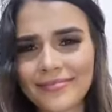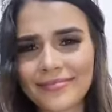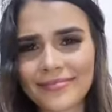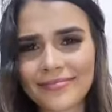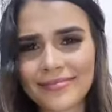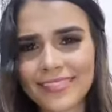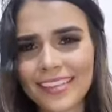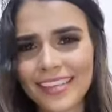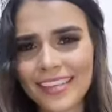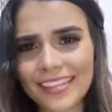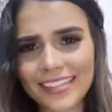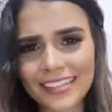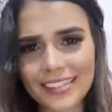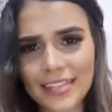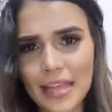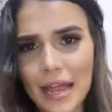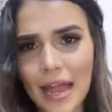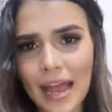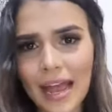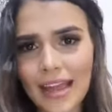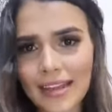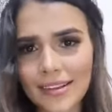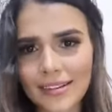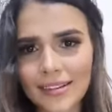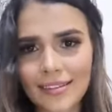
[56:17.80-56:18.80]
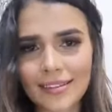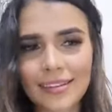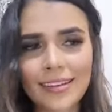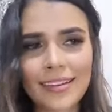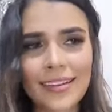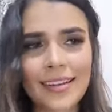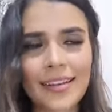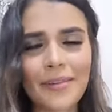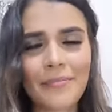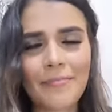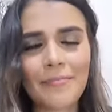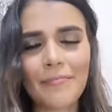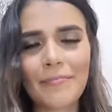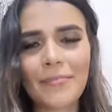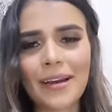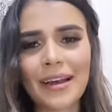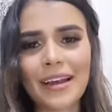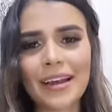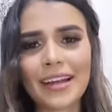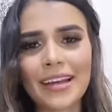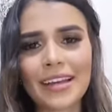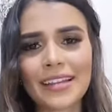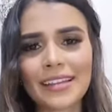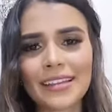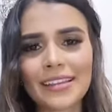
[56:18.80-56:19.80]
eat that,
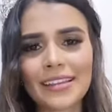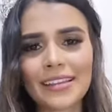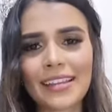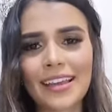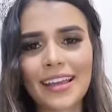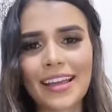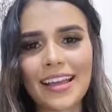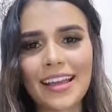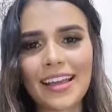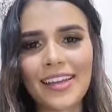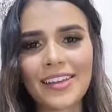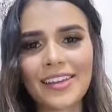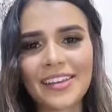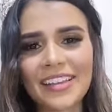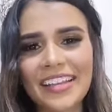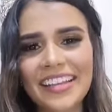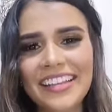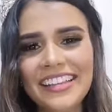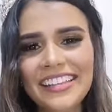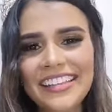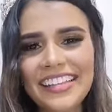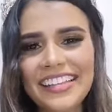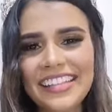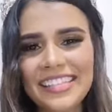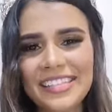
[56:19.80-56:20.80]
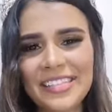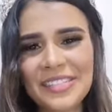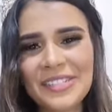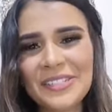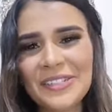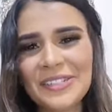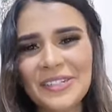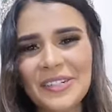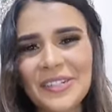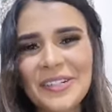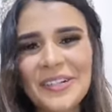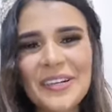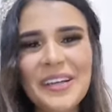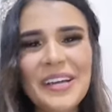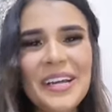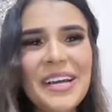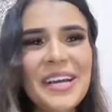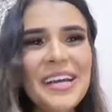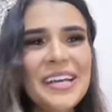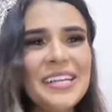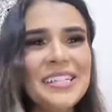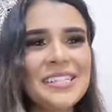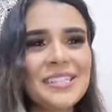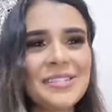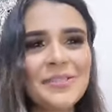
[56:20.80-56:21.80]
but I need to
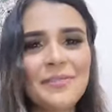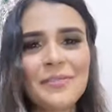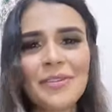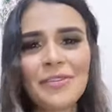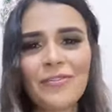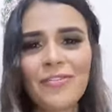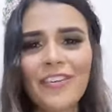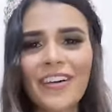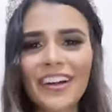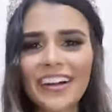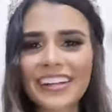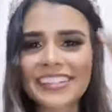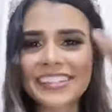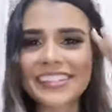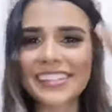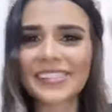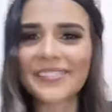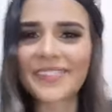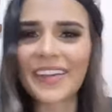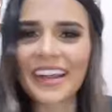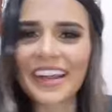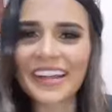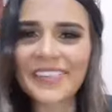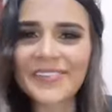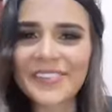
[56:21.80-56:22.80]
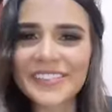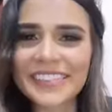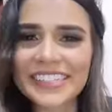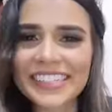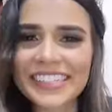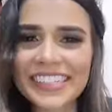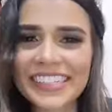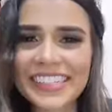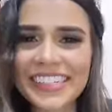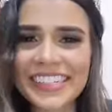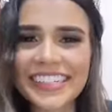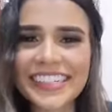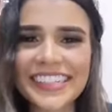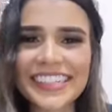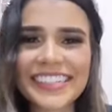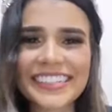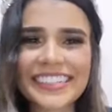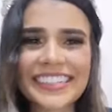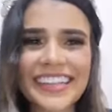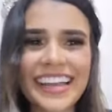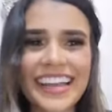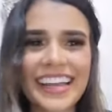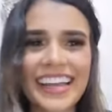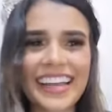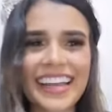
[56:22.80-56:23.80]
be focused on my
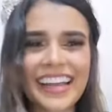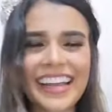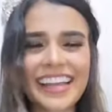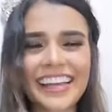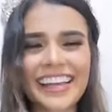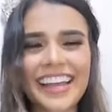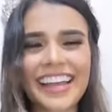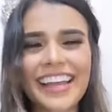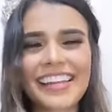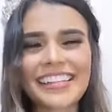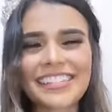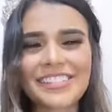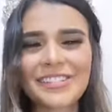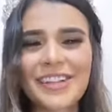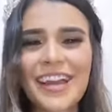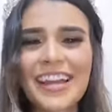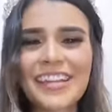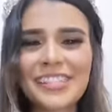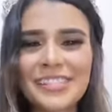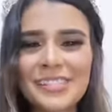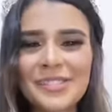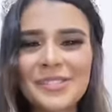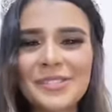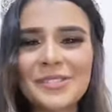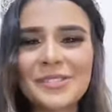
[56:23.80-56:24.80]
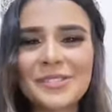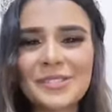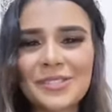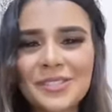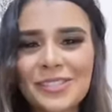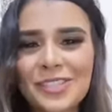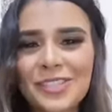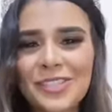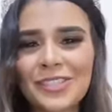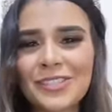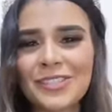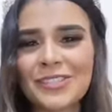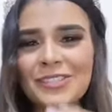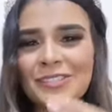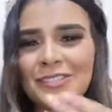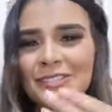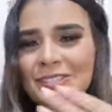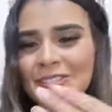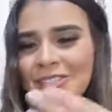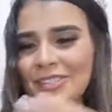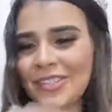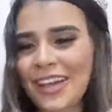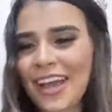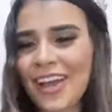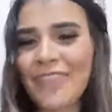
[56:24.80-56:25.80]
competition, and I try
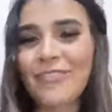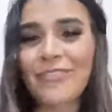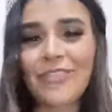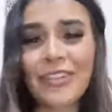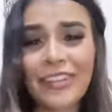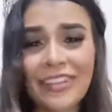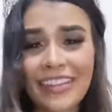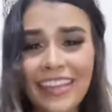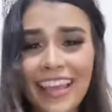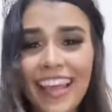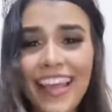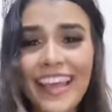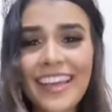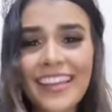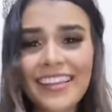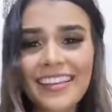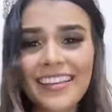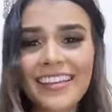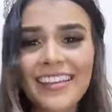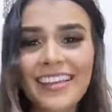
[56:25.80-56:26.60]
to every day